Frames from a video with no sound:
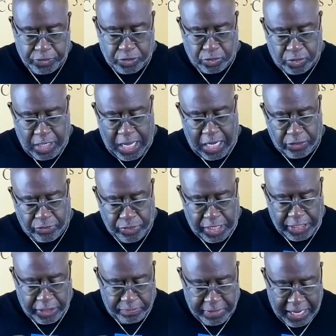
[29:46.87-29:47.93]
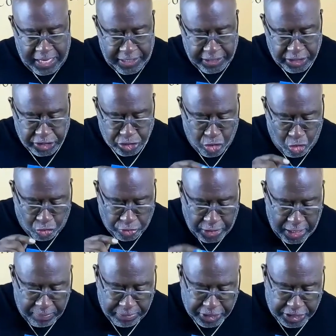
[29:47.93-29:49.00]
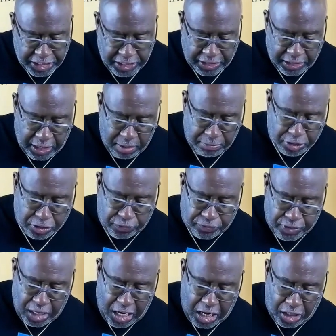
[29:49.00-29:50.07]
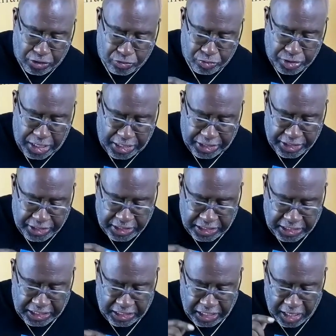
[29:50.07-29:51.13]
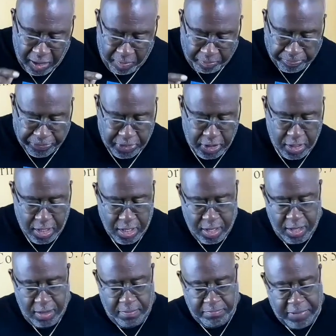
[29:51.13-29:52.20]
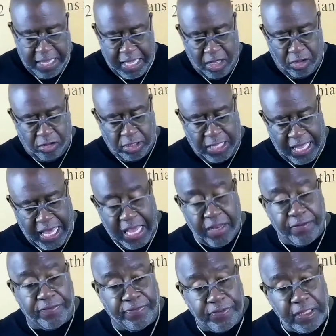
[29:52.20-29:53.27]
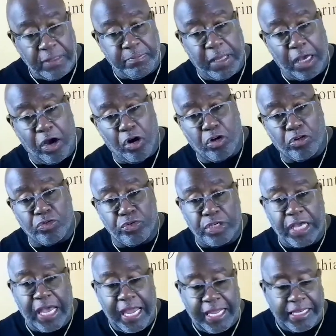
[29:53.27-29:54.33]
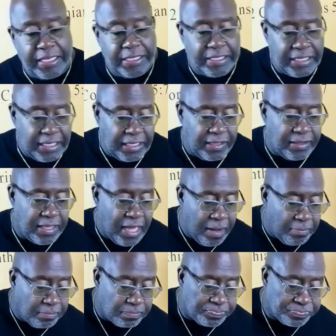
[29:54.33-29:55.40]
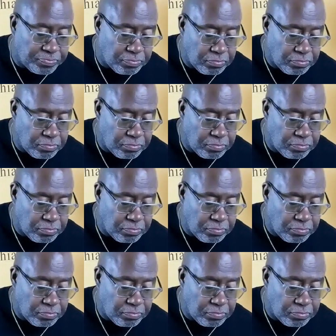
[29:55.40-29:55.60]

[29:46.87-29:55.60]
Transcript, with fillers: So God created man in his own image. In the image of God created he him. Male and female created he them.